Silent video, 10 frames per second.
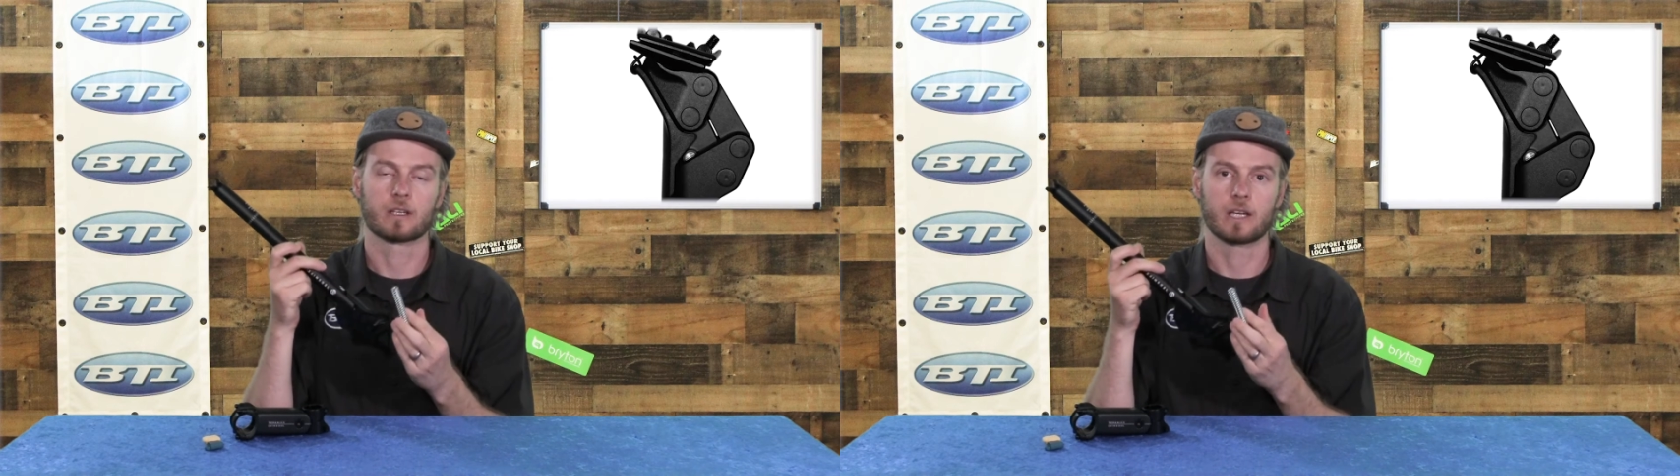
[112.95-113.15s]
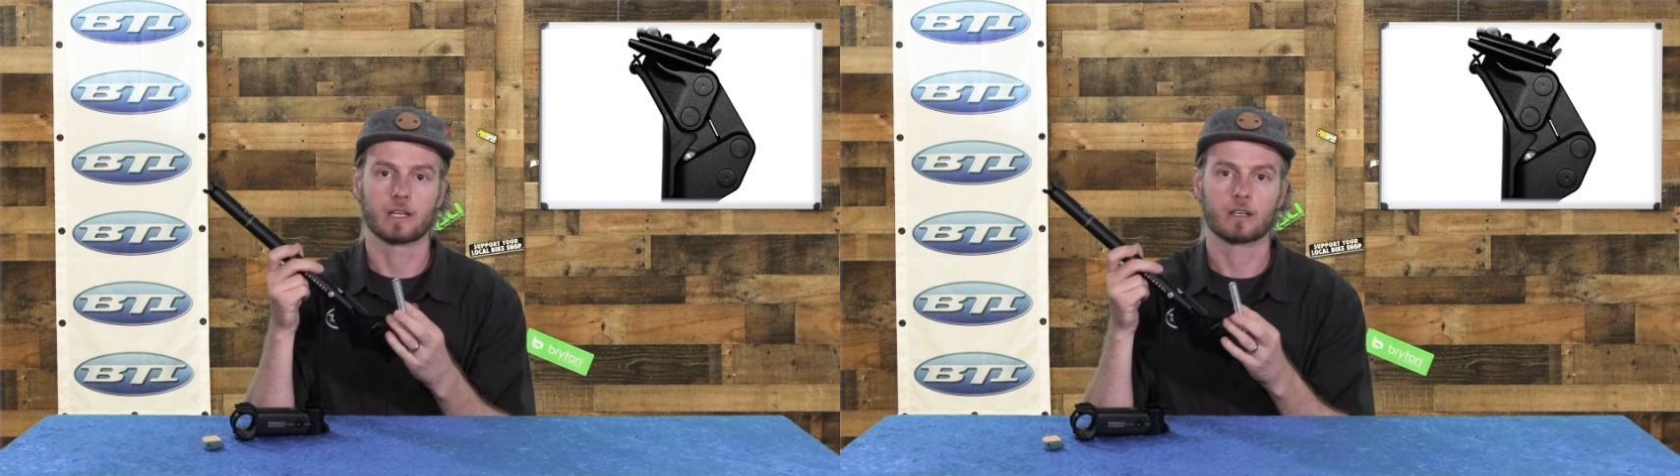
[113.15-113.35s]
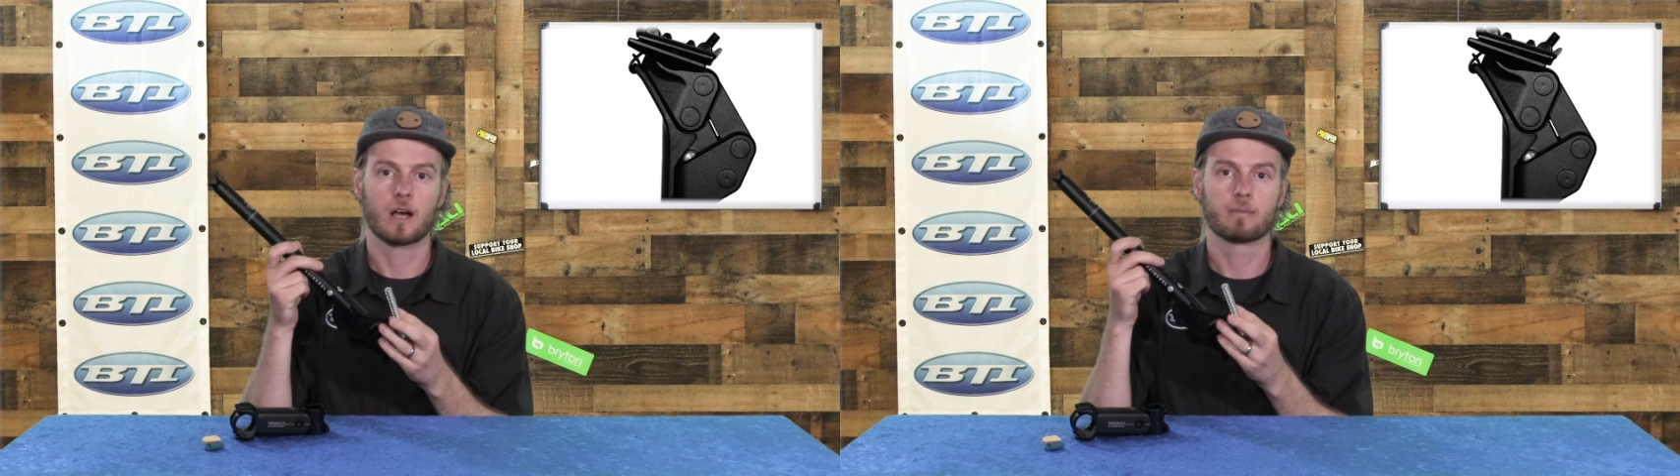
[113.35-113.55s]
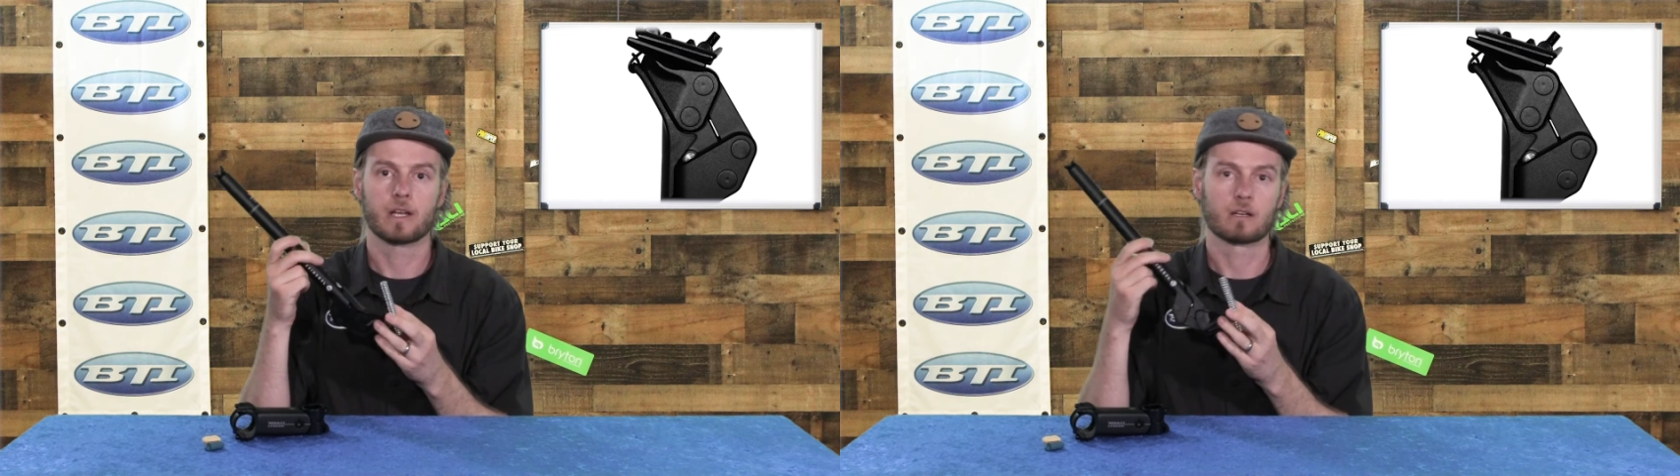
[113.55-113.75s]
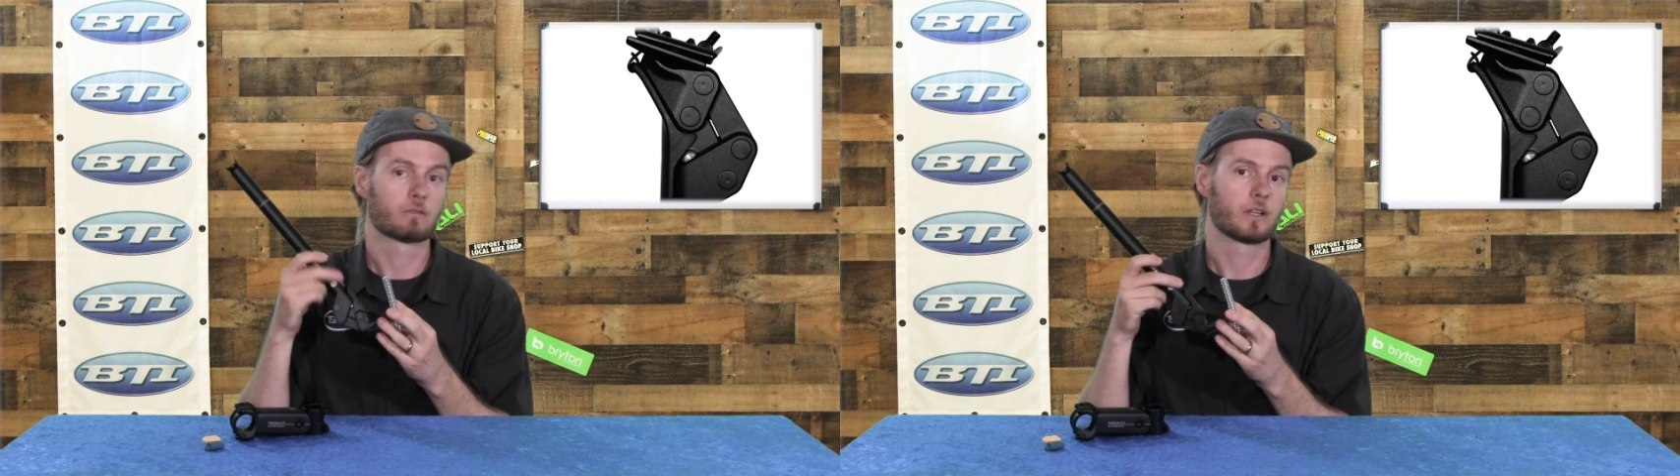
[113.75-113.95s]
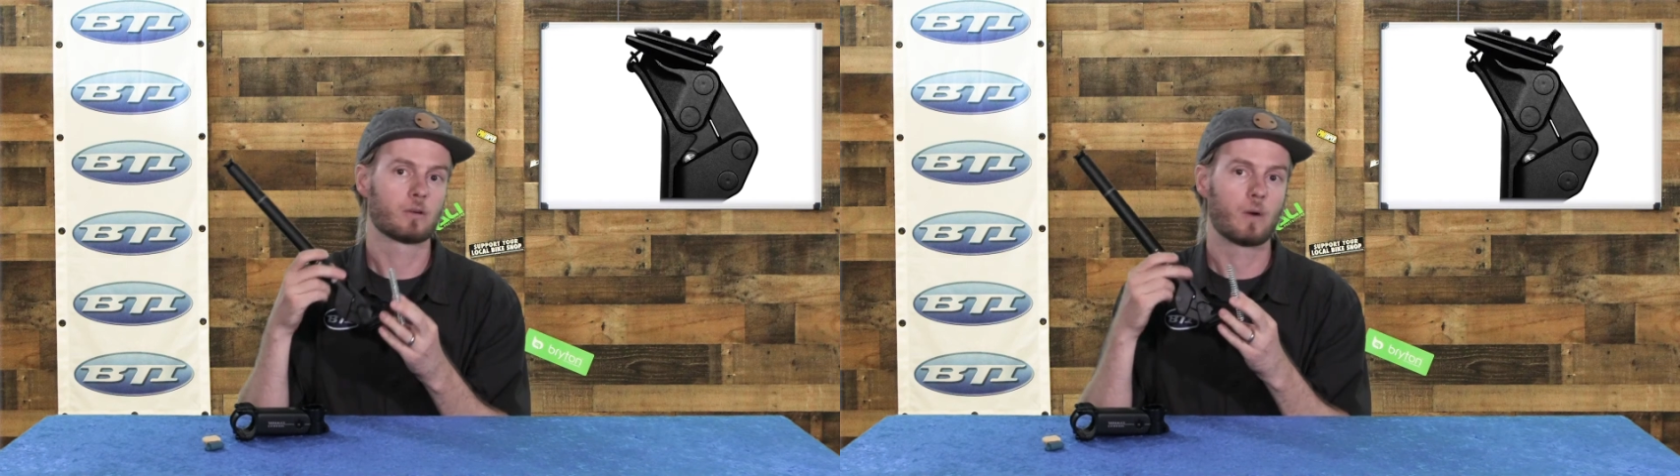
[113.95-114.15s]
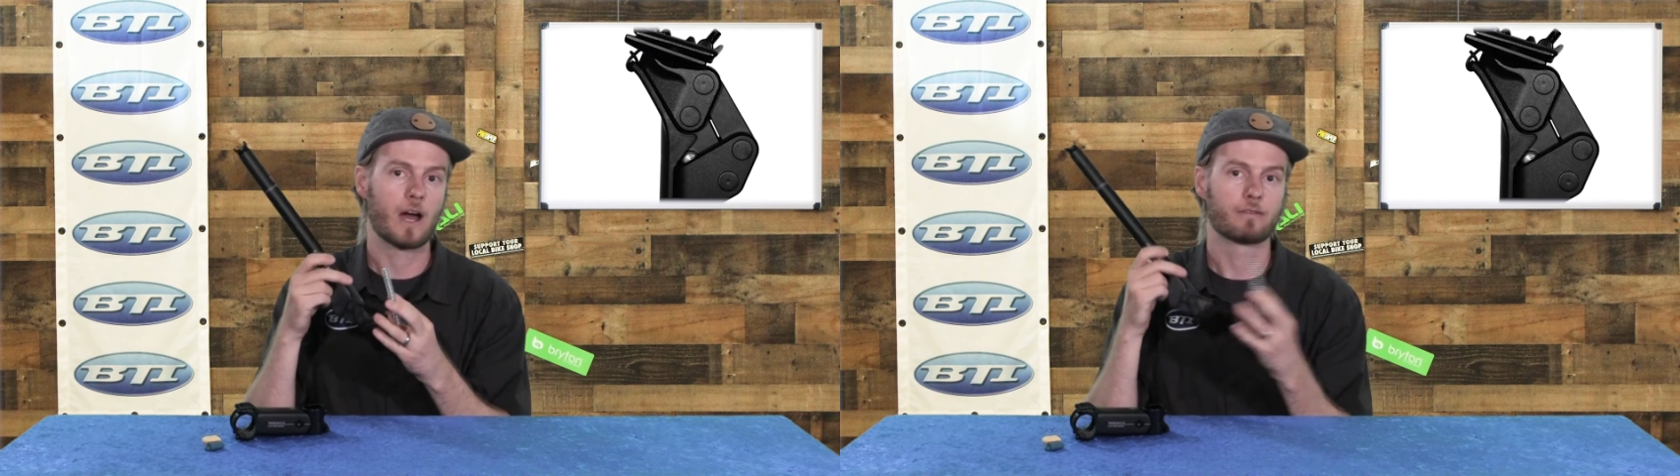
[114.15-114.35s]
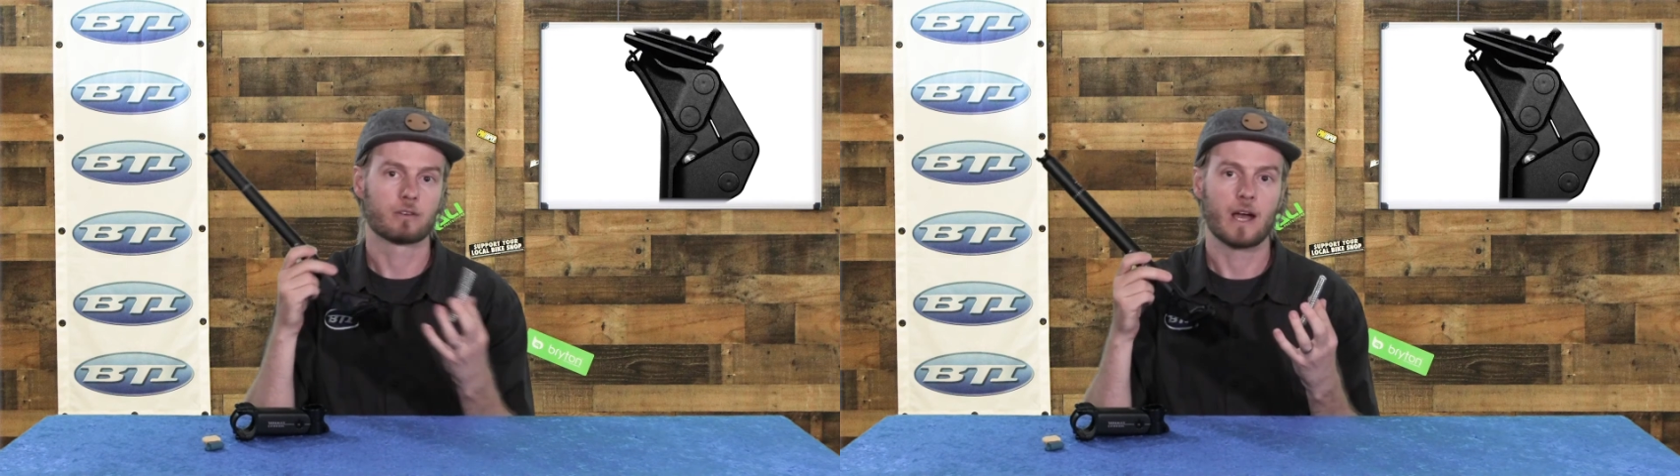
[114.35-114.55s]
again, accommodate a really
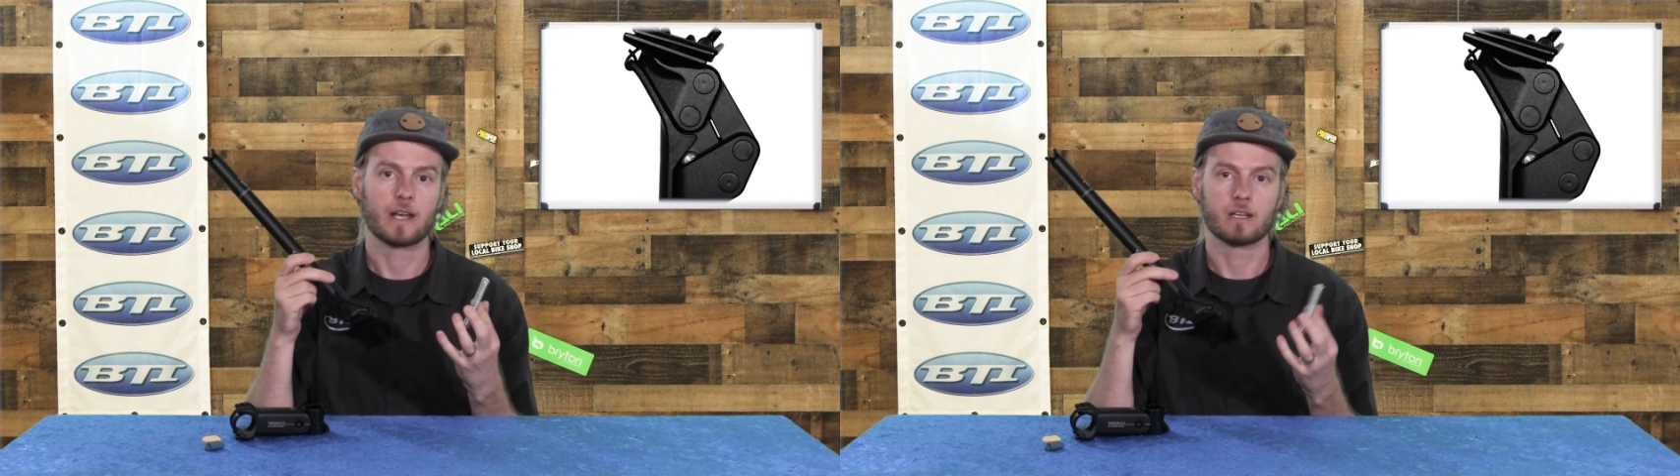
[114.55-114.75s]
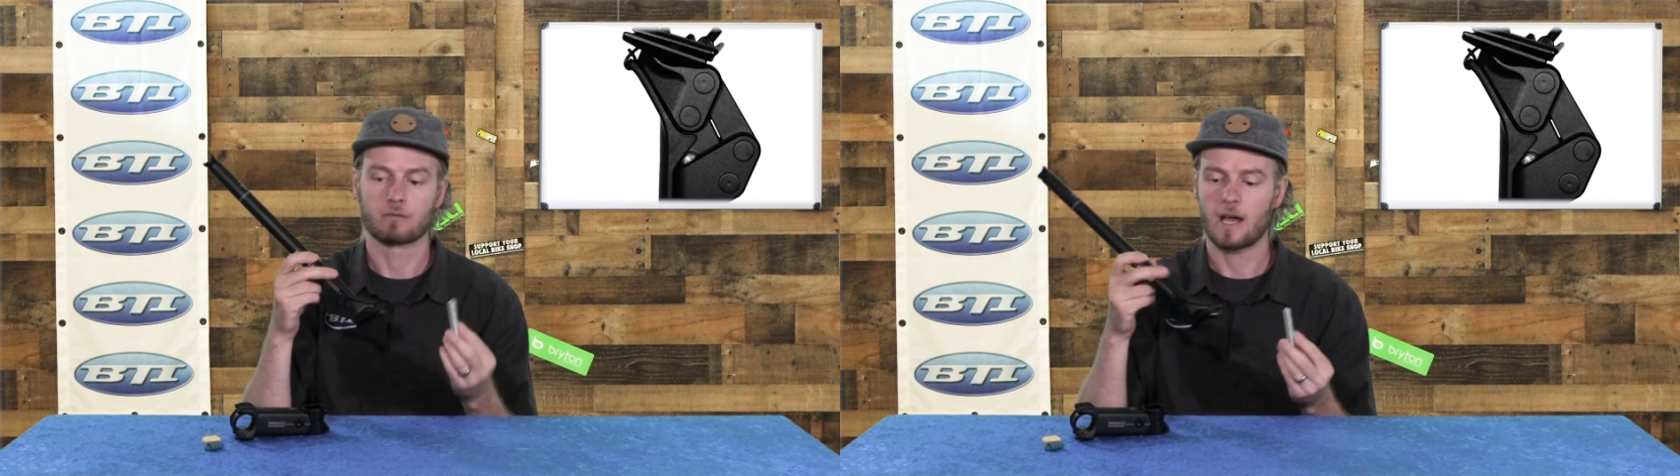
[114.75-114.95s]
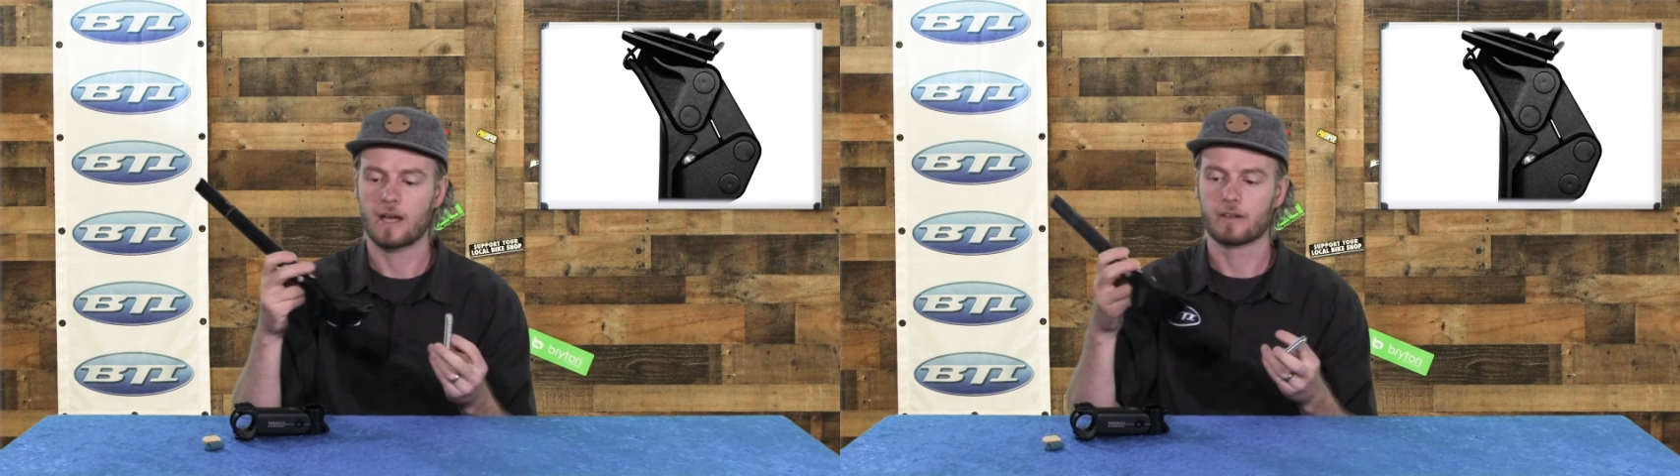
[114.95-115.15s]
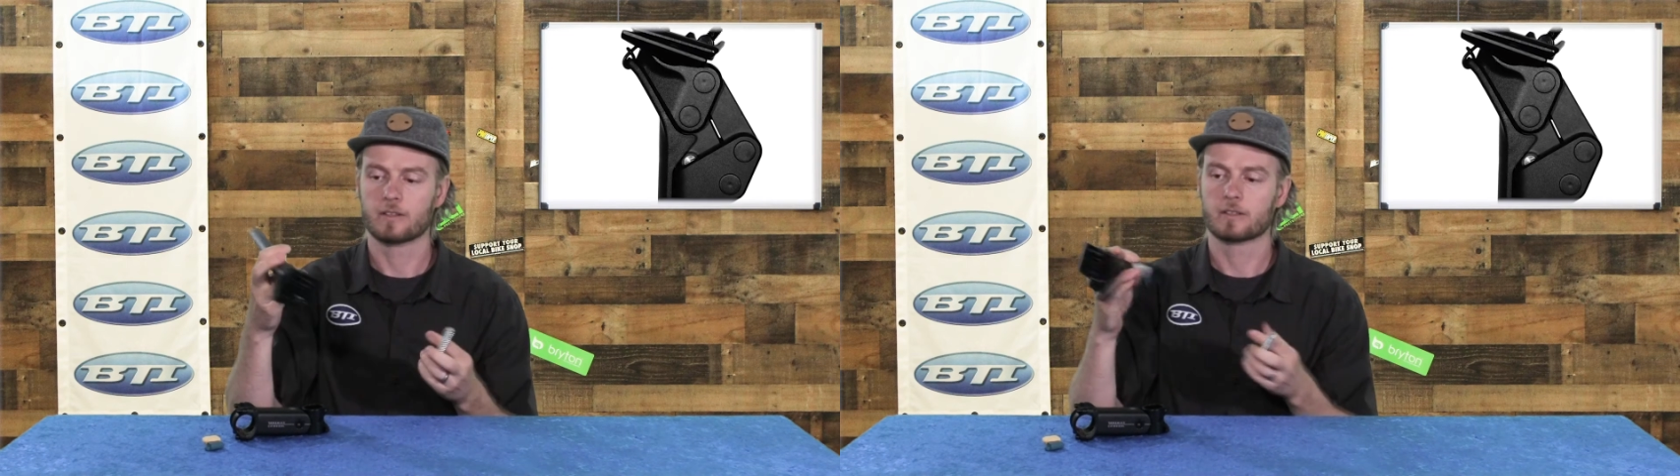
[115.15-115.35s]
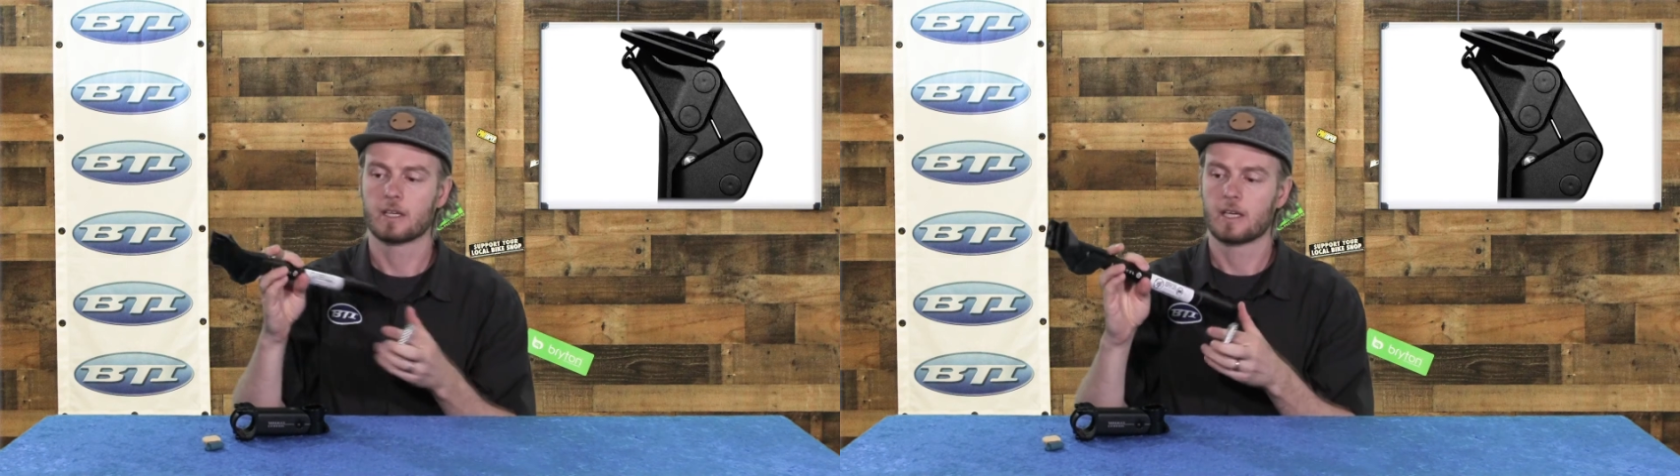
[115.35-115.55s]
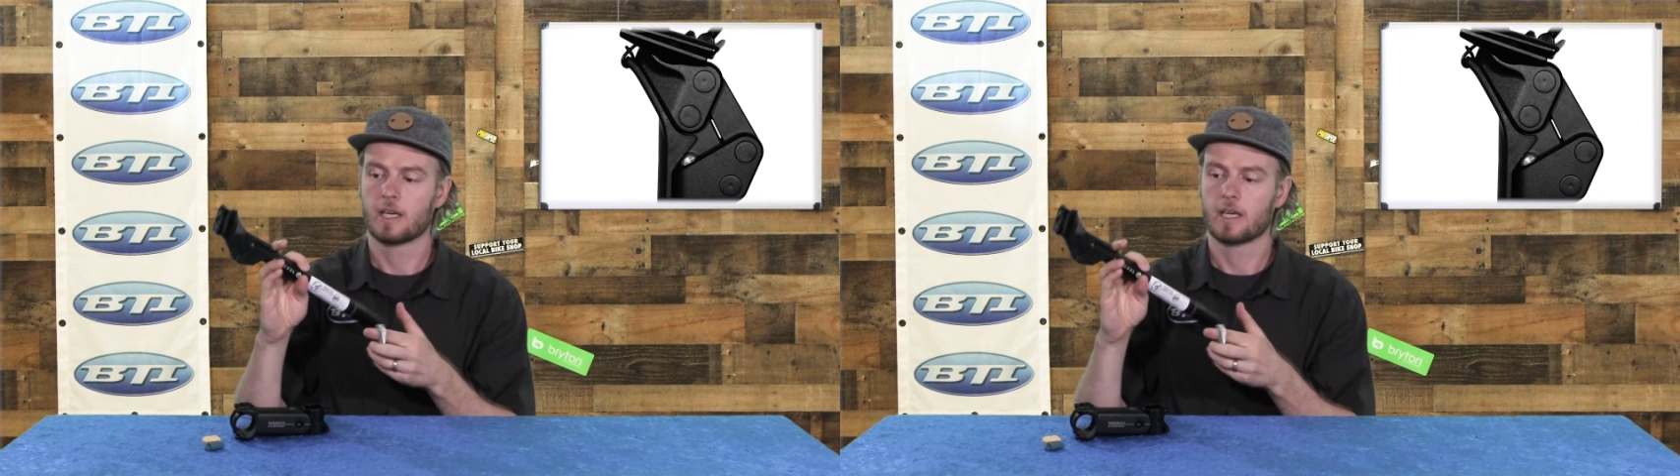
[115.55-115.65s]
wide variety of riders